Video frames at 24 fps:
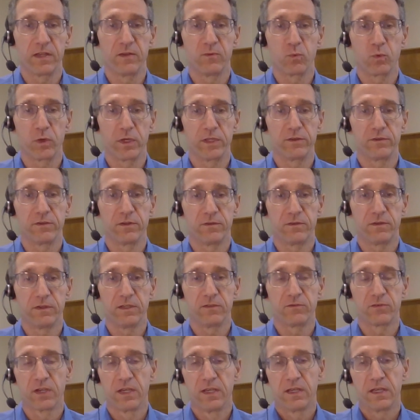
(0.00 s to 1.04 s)
and went to
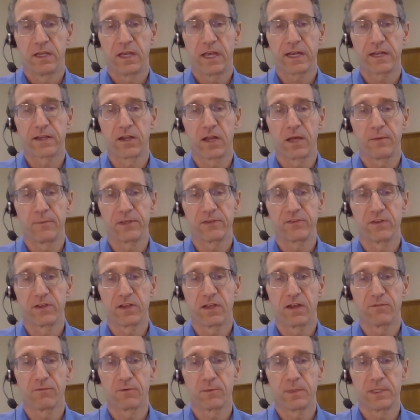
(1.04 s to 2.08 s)
teach economics and
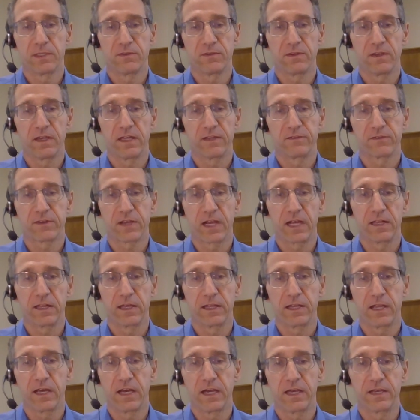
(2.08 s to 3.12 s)
government at
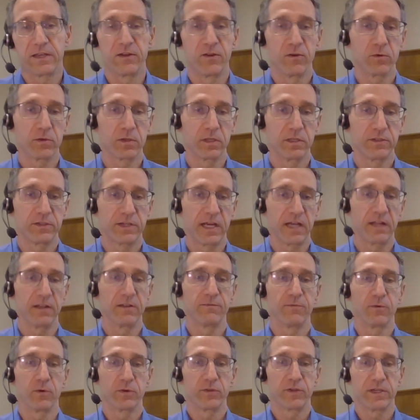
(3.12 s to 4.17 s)
Skyline High in Oakland,
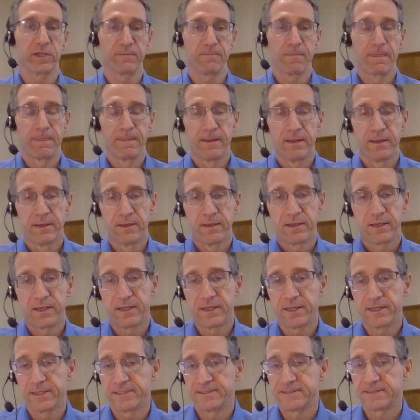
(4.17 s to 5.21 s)
California.
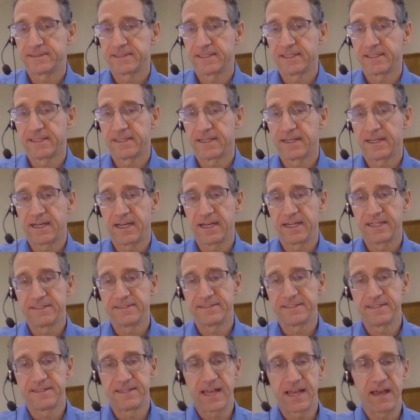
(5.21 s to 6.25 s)
And I
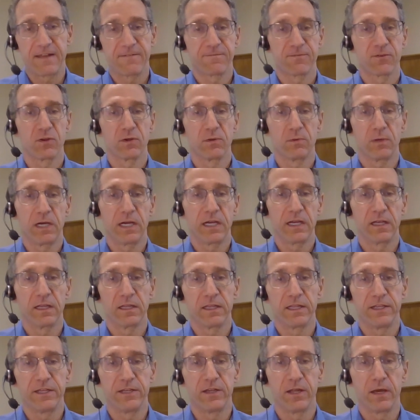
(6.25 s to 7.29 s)
did that for a
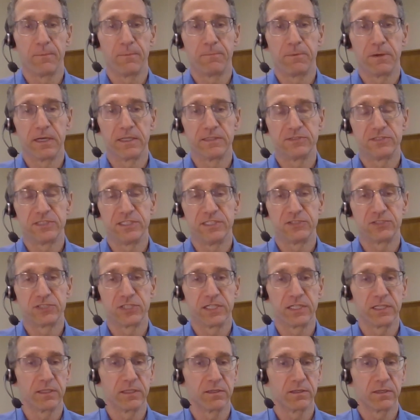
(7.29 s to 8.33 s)
while. Ended up
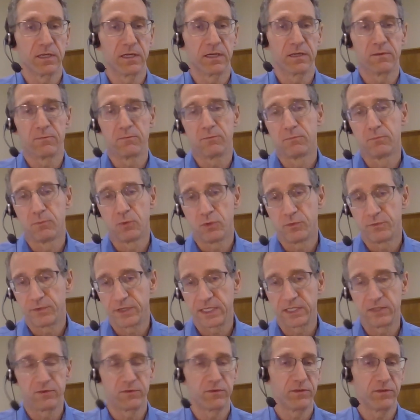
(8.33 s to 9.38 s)

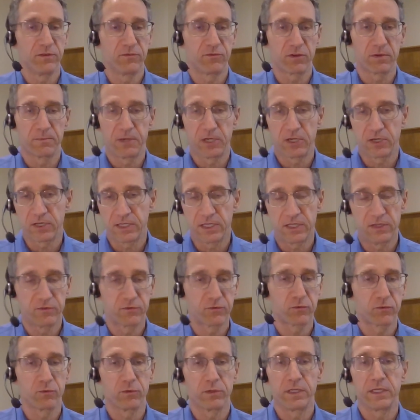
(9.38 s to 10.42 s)
moving and teaching American
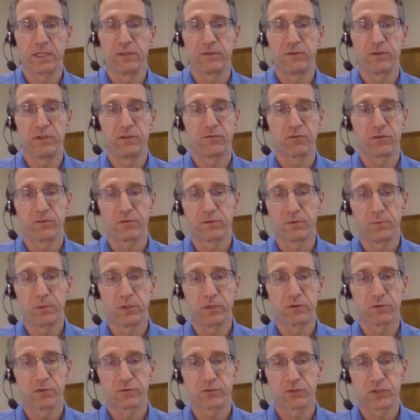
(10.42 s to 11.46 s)
history and teaching some
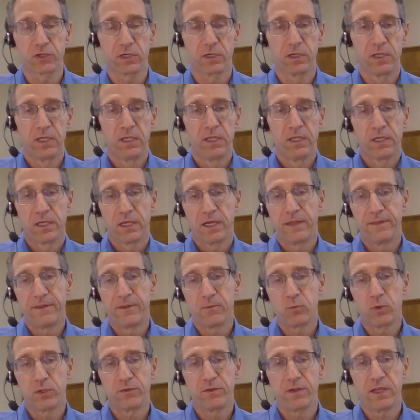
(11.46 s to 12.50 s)
literature. And
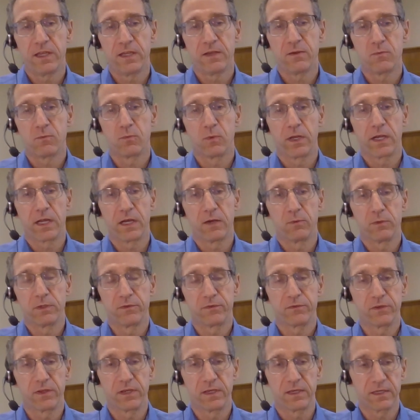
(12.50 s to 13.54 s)
then one day when I
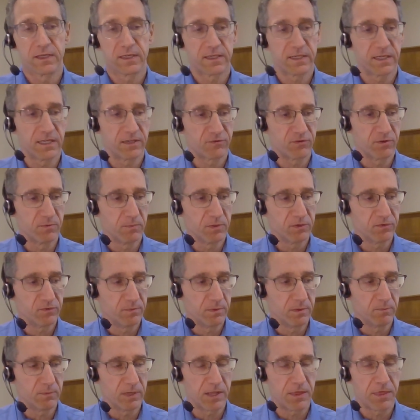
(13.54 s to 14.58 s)
was, gosh, it must
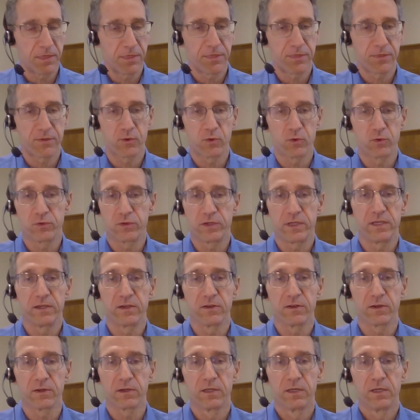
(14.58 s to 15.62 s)
have been my third
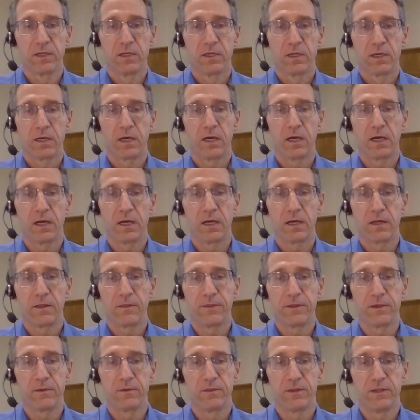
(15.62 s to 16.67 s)
year,
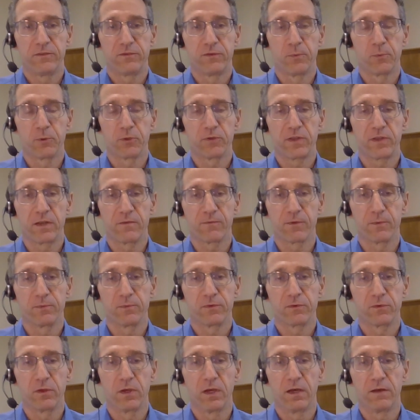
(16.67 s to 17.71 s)
the superintendent from
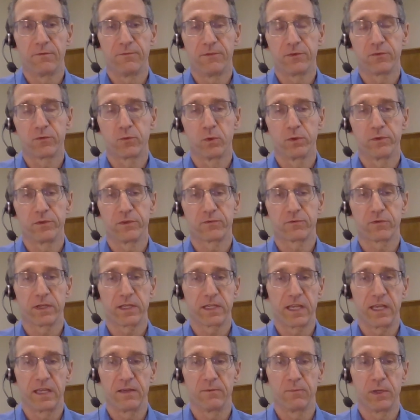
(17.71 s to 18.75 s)
the school
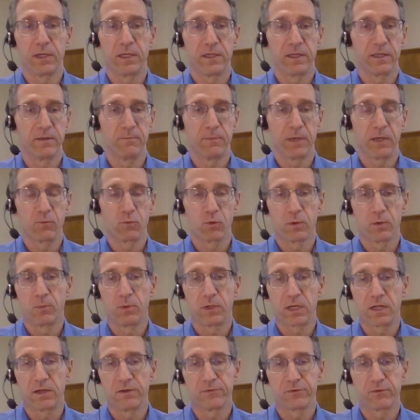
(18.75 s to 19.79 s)
district came in my room
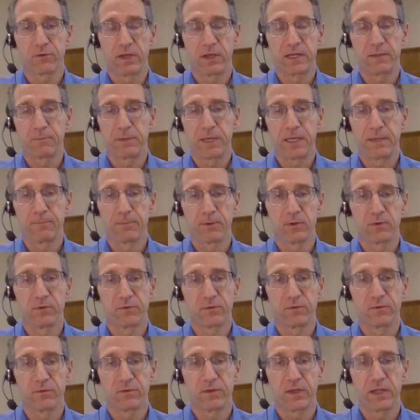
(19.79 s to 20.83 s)
when I was grading
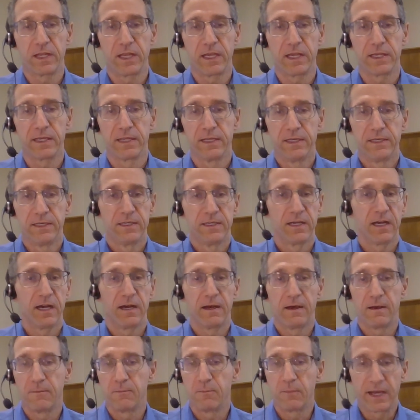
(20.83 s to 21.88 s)
papers and said, "Hey,
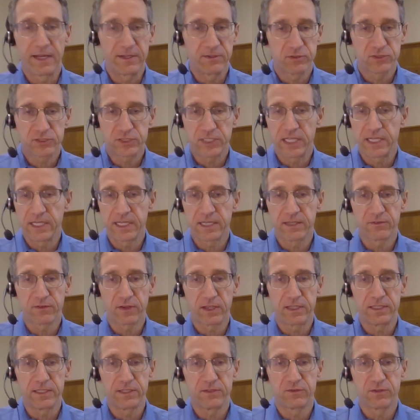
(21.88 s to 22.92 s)
my understanding is
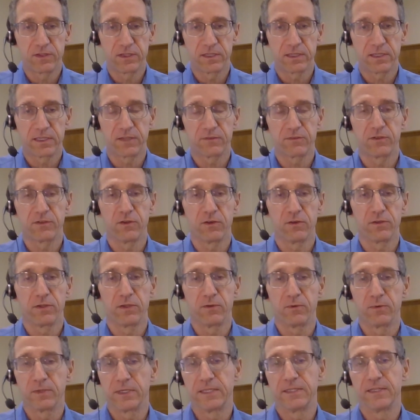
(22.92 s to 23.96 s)
I need to get to know
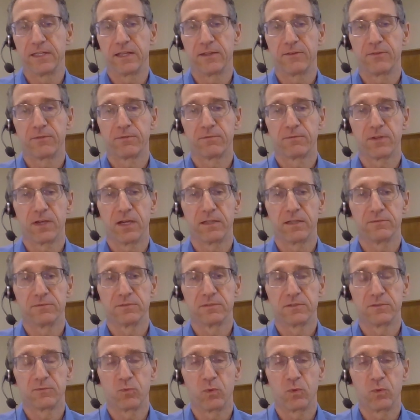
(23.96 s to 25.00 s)
you." And I thought,
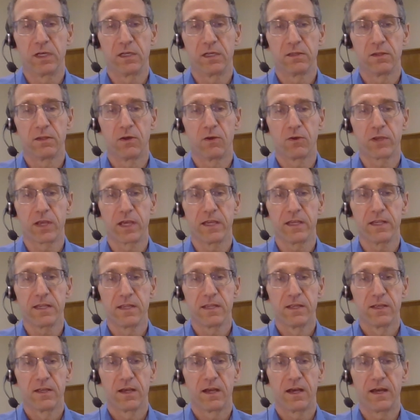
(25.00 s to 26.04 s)
well, okay,
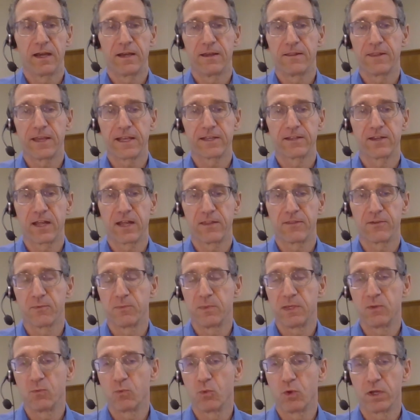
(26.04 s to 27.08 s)
that could either
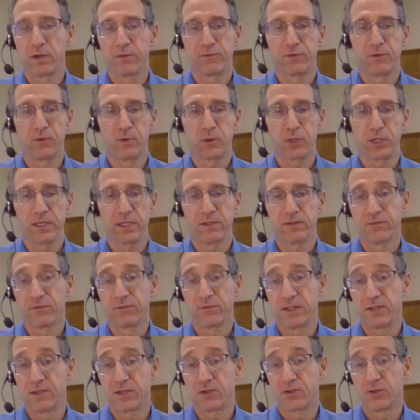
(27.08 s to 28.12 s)
mean one of two things,
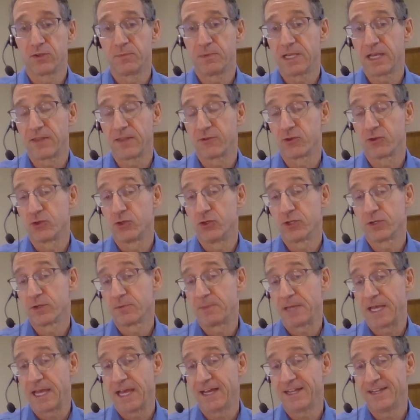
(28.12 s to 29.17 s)
and it could be either good or
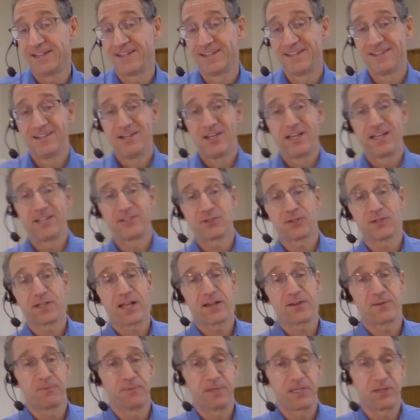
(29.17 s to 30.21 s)
bad. It turned
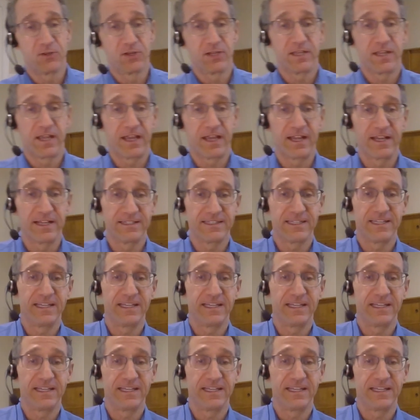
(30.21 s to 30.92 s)
out to be good, and